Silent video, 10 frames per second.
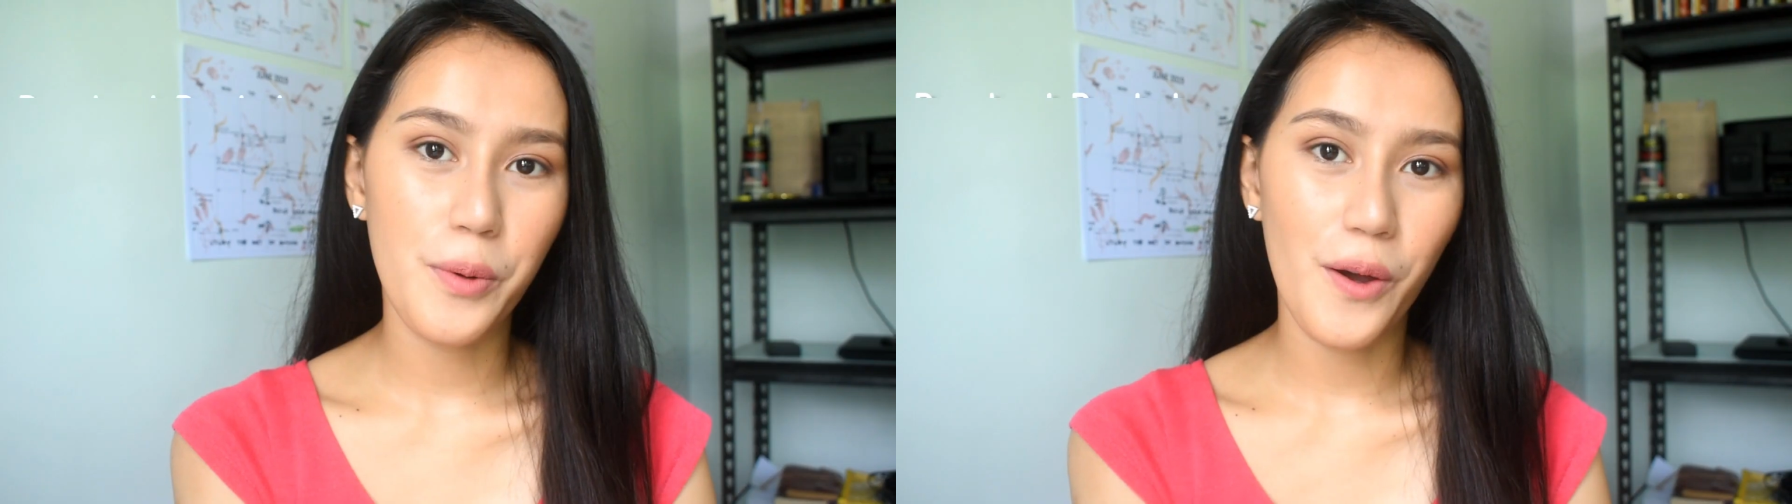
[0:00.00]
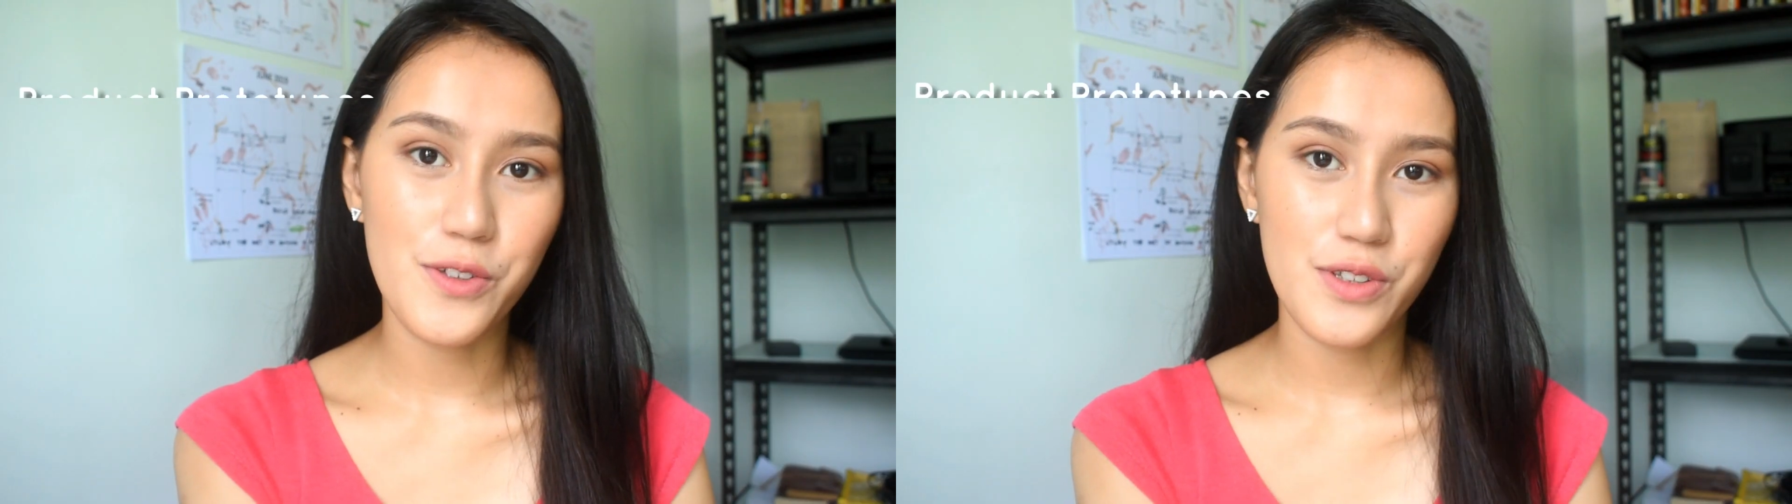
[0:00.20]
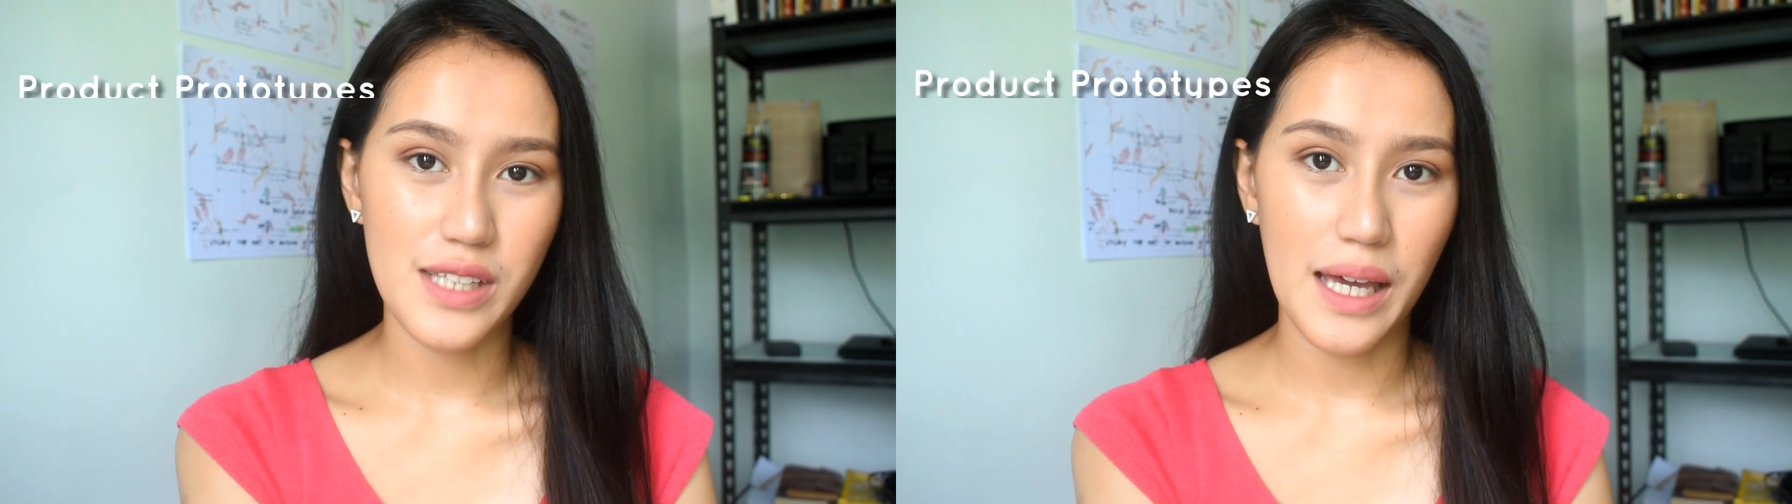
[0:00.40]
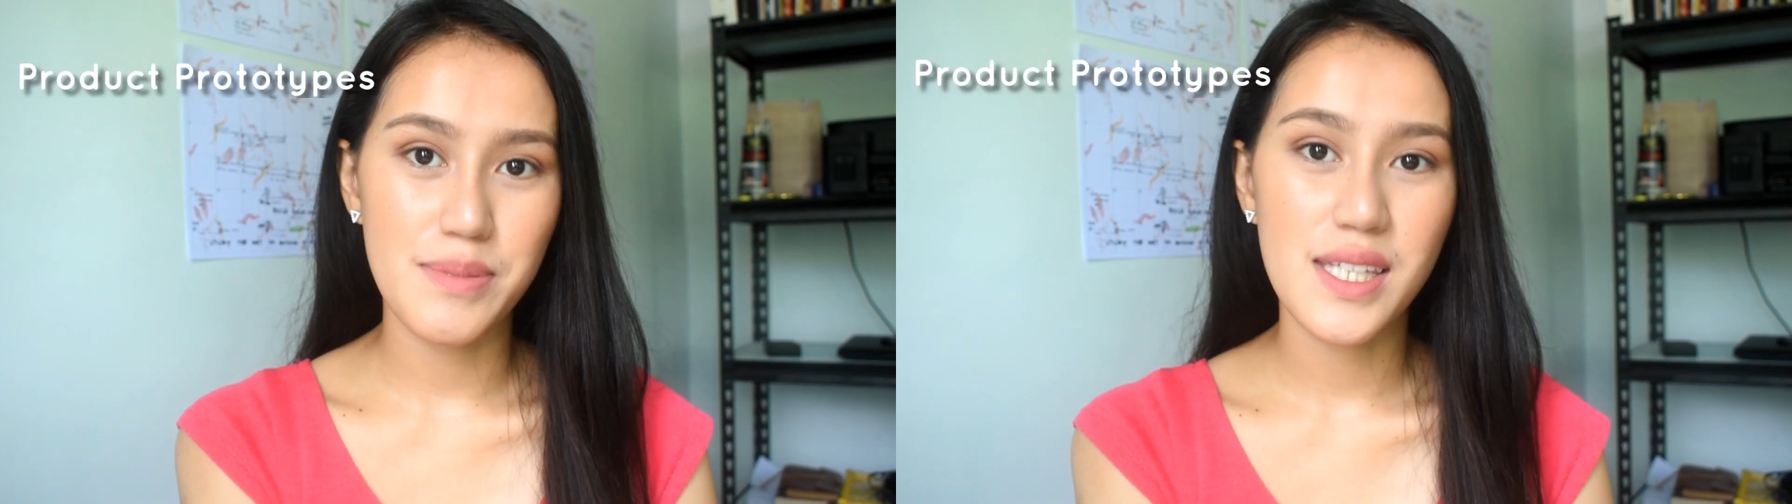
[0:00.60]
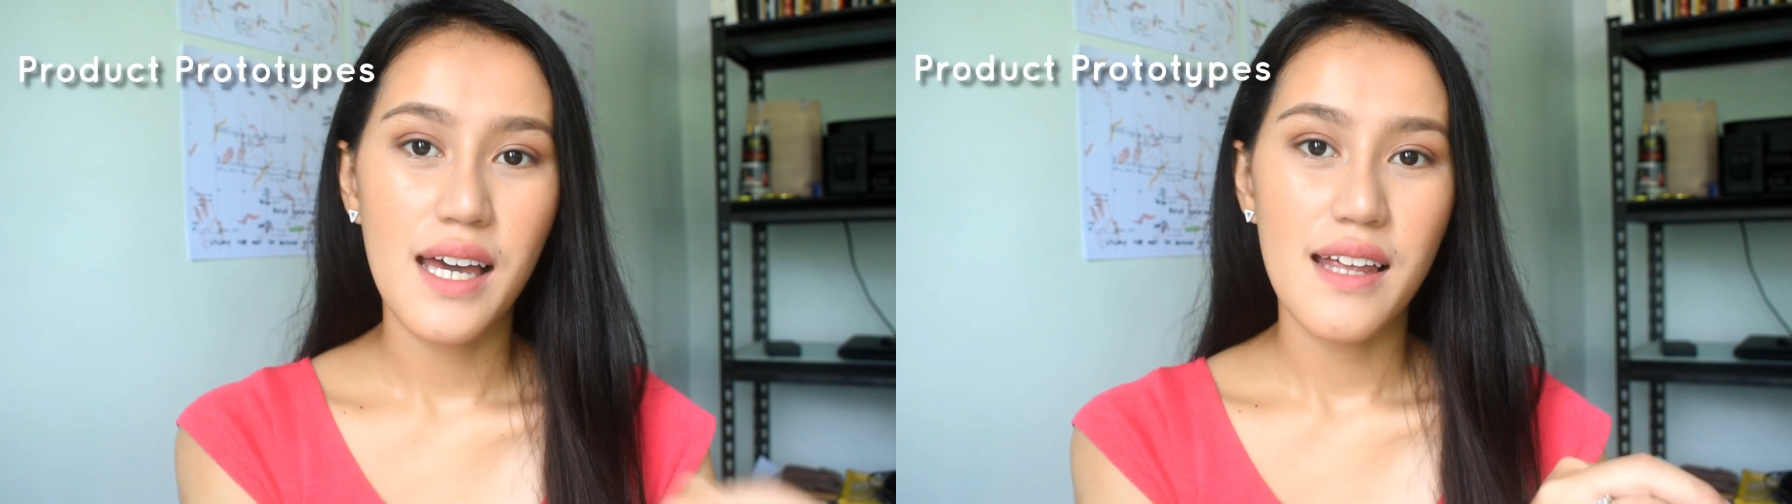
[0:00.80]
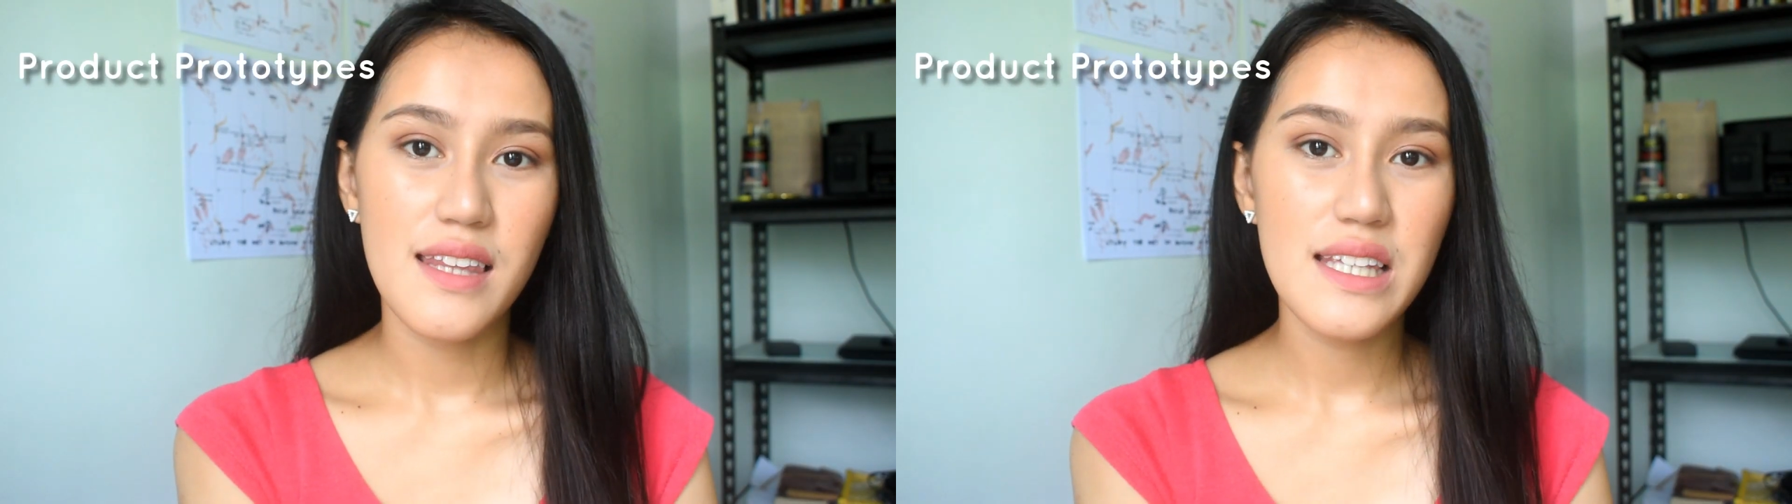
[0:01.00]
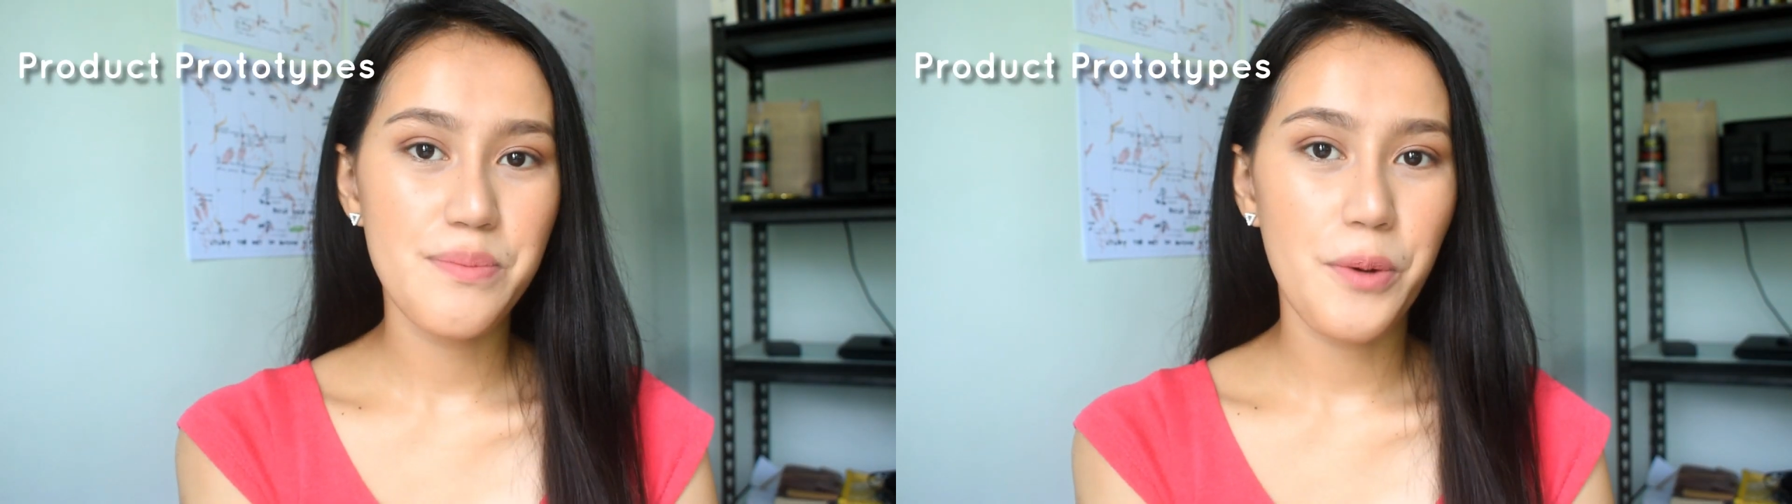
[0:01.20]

prototypes. These